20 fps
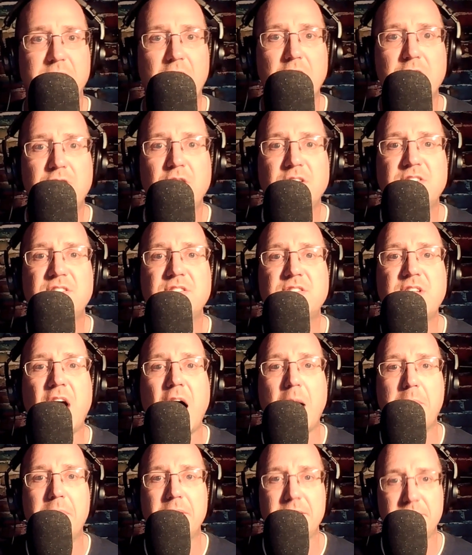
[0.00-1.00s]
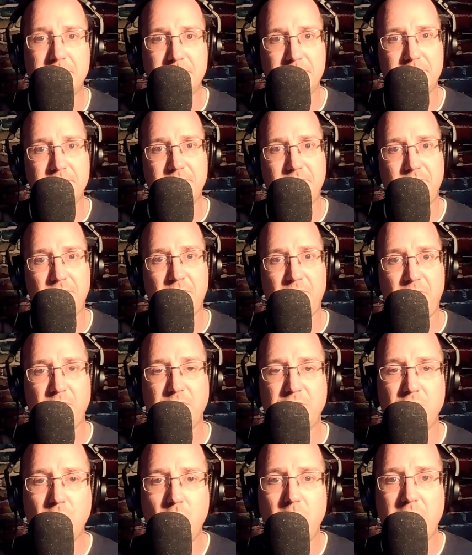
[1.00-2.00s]
Just stop. For
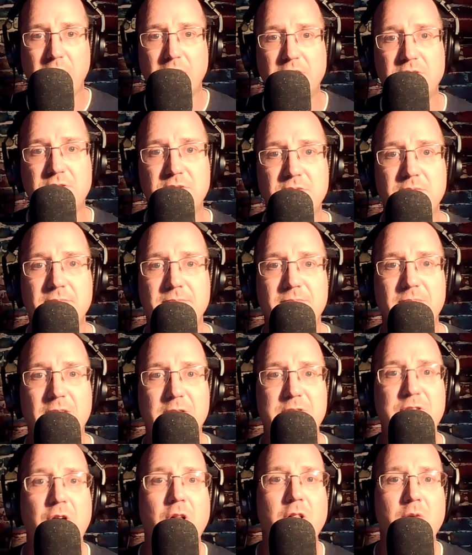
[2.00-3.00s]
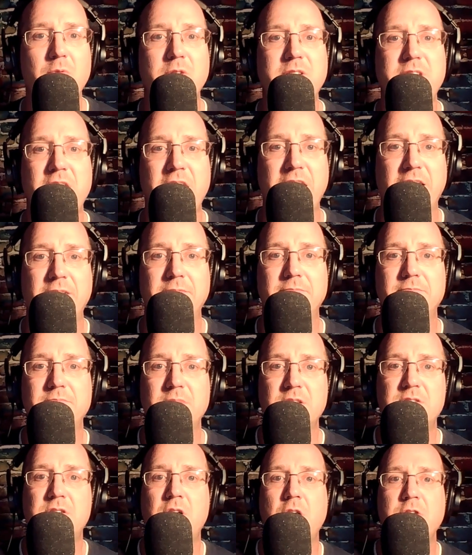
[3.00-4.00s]
2 weeks, that's all it would take.
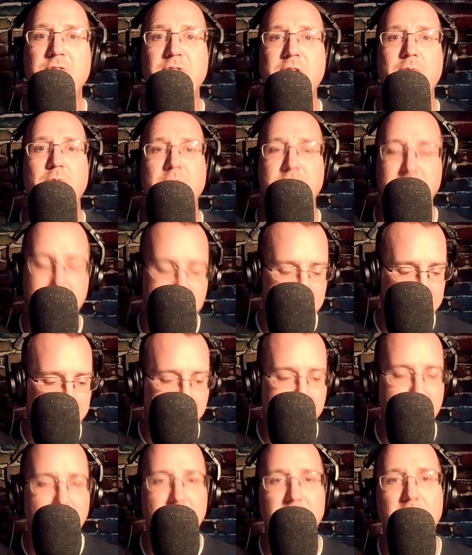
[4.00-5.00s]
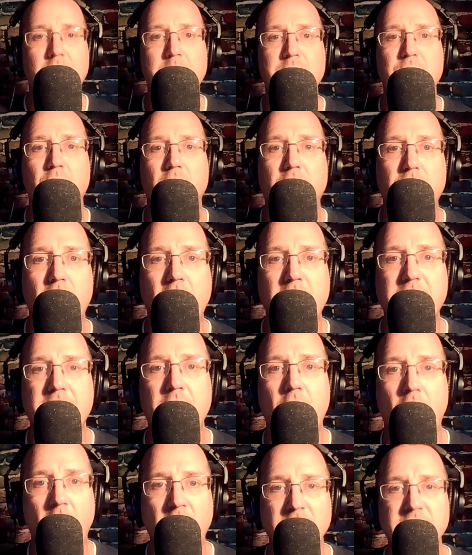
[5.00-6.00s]
This country would come to a grinding
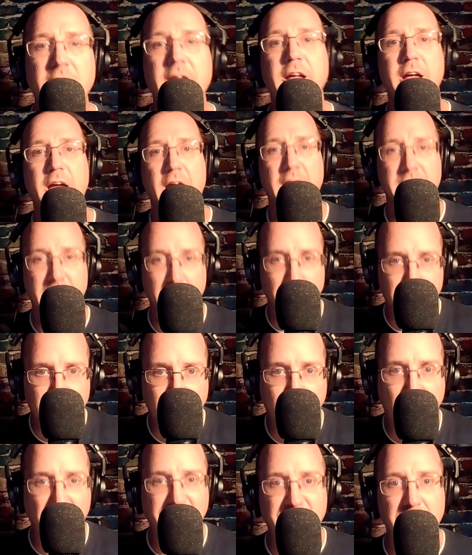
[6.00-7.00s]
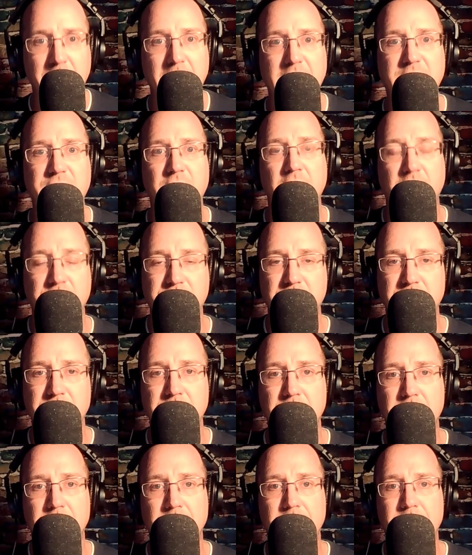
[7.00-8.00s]
halt, and they would have to make changes.
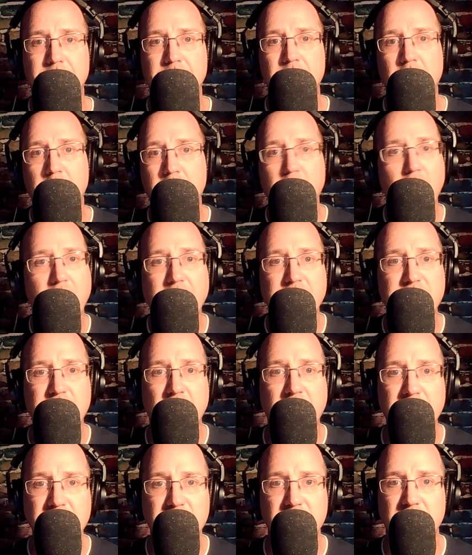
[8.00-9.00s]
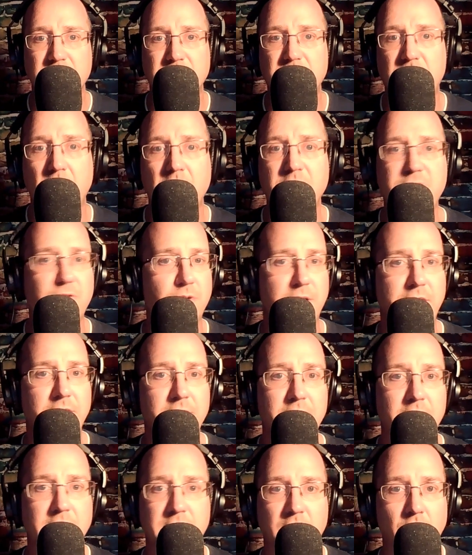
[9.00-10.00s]
I mean, we could change this country
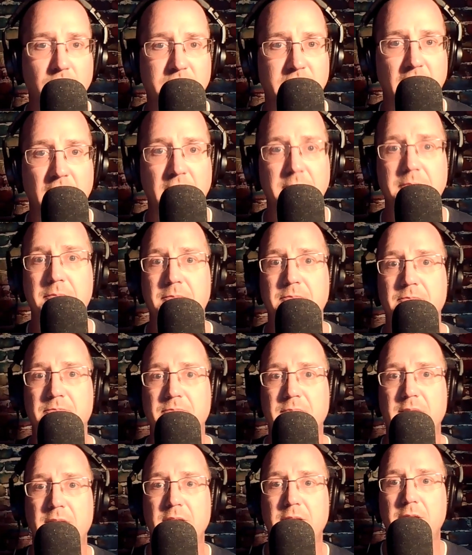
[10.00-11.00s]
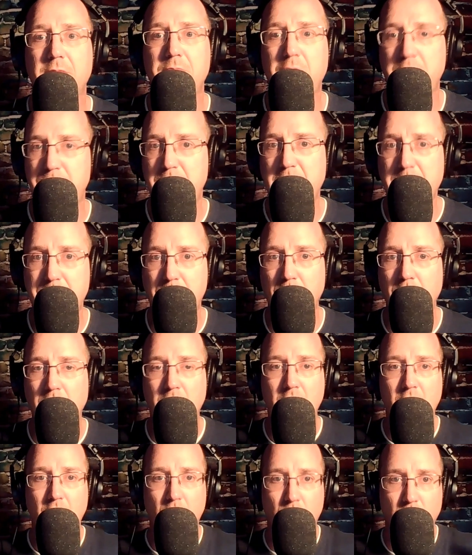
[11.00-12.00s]
in no time. But people
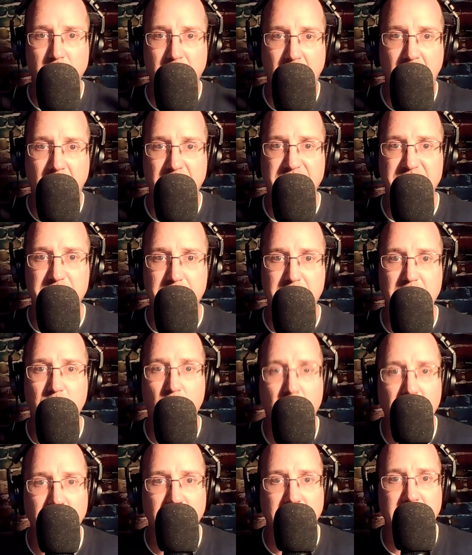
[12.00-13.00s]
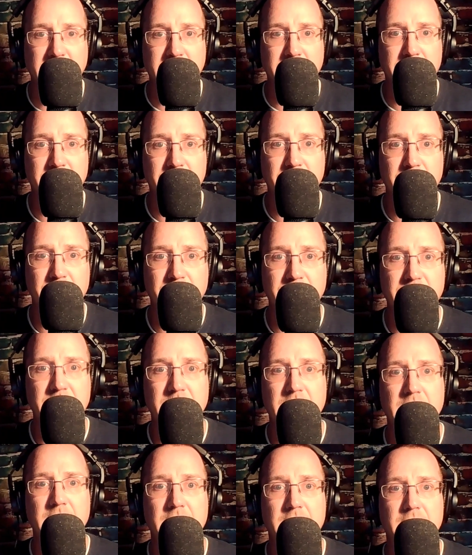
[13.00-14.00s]
would have to be willing
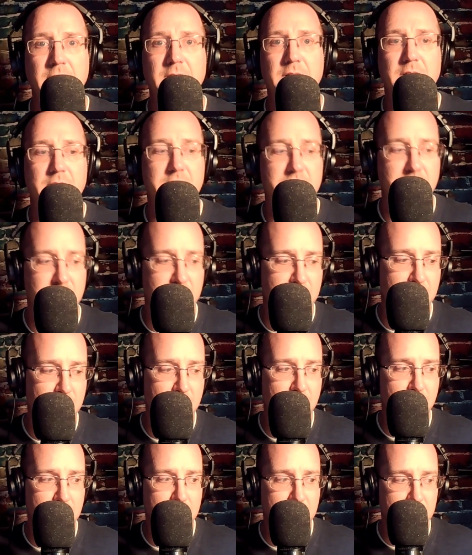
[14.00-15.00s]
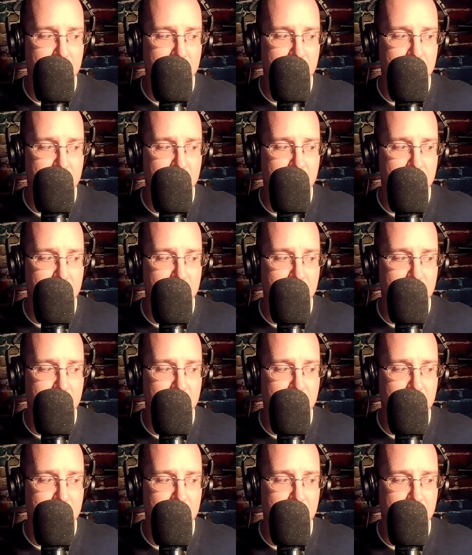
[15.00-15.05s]
to